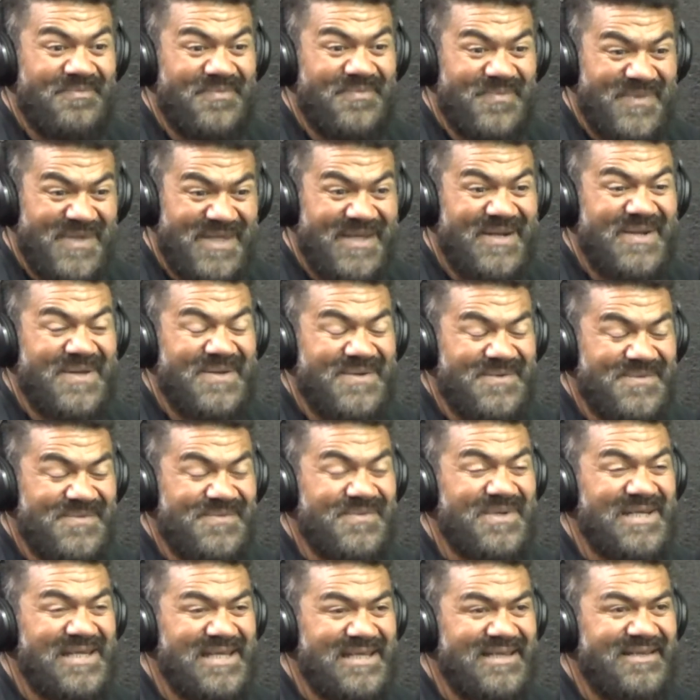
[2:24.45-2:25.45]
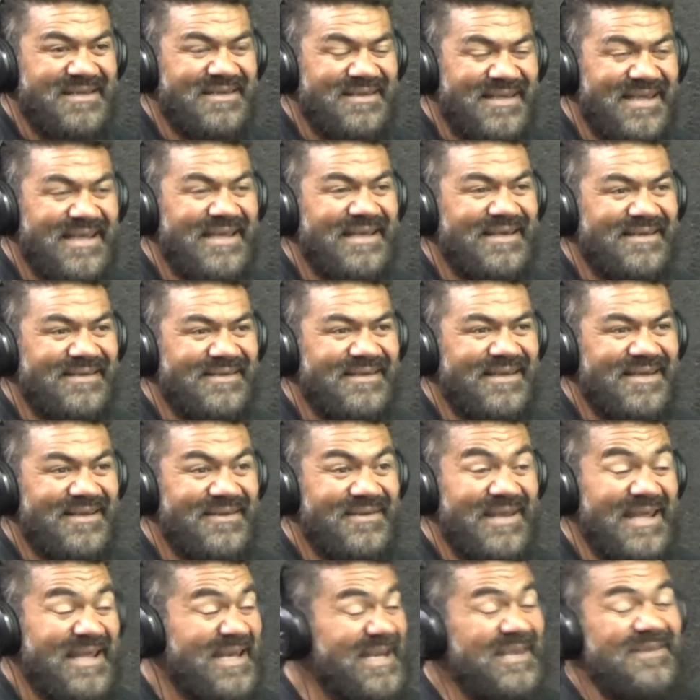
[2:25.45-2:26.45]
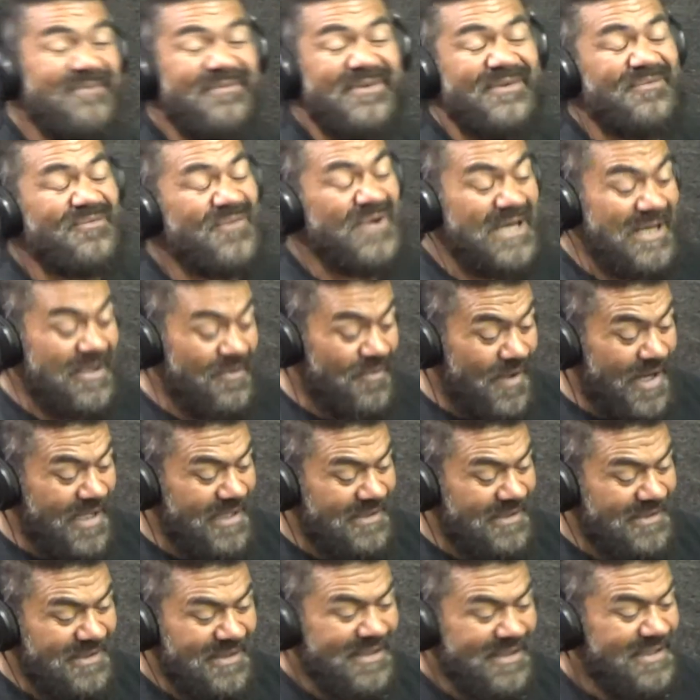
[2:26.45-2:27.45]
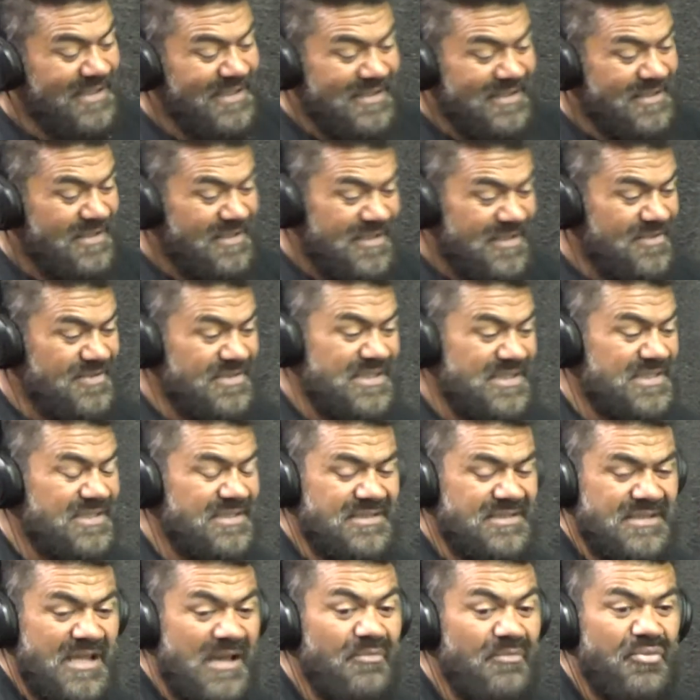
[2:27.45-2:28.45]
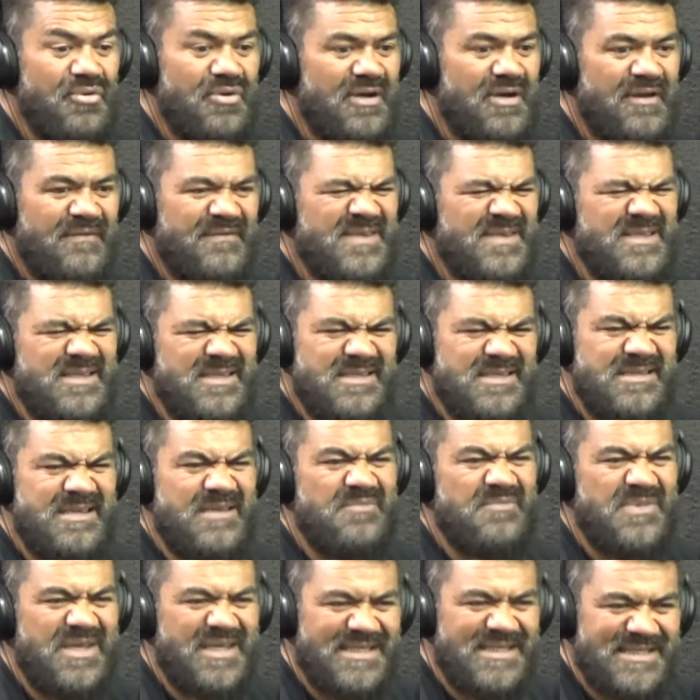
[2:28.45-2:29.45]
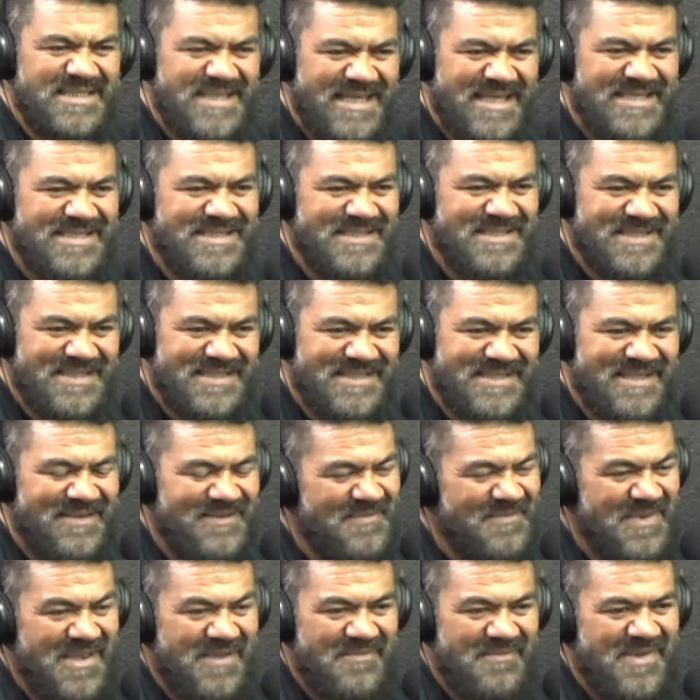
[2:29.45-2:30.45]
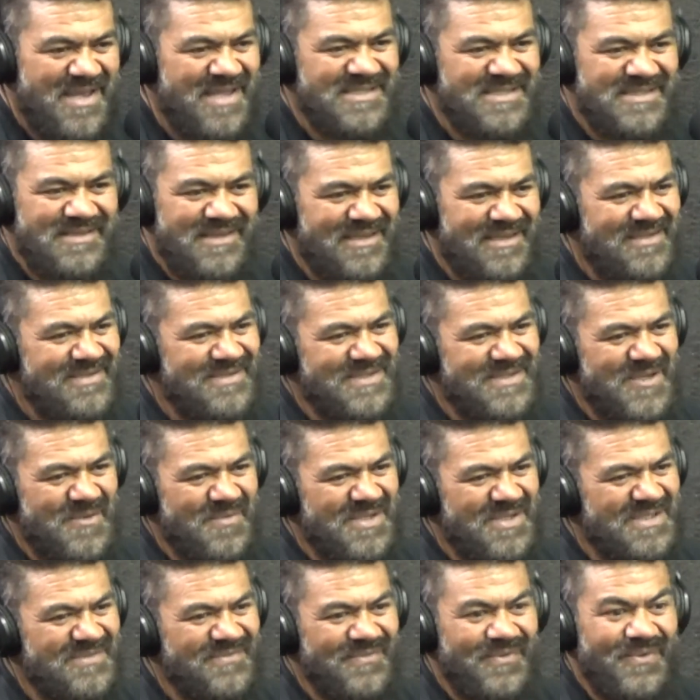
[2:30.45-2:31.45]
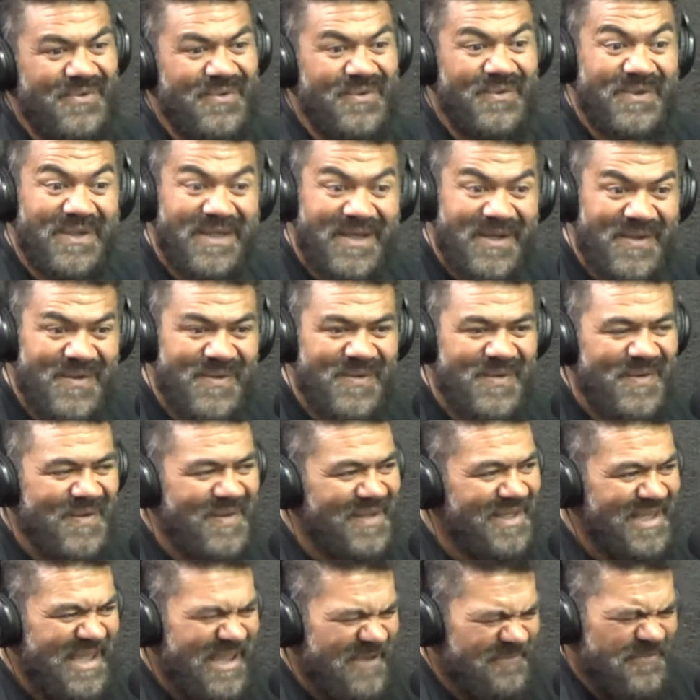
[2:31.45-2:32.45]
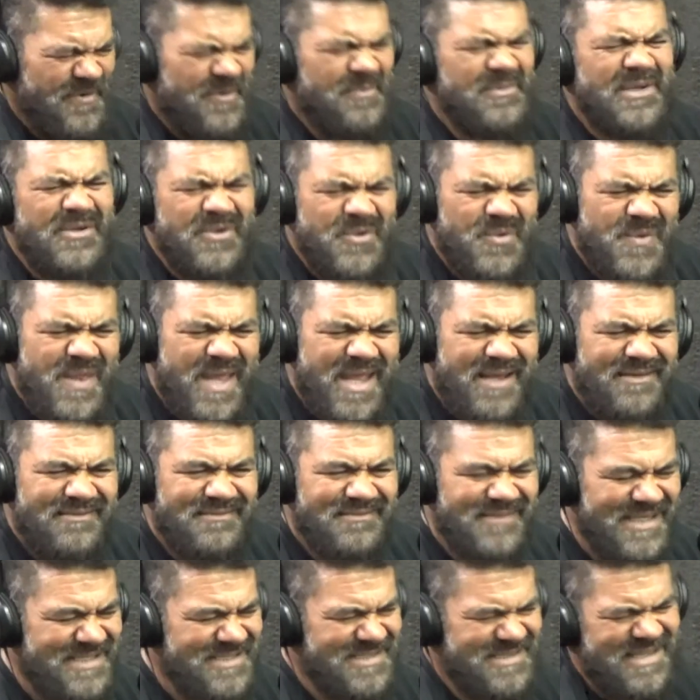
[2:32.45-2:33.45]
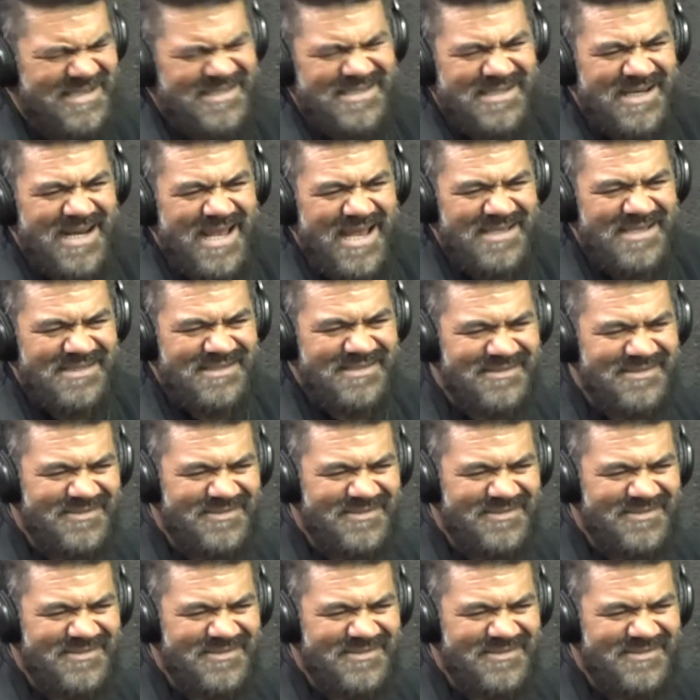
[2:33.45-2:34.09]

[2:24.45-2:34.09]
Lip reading: Really, yeah. And even when he won, he was just humble enough to send me a text and just say, "Man, Mans, thank you so much for it." And for him to do that, that's class.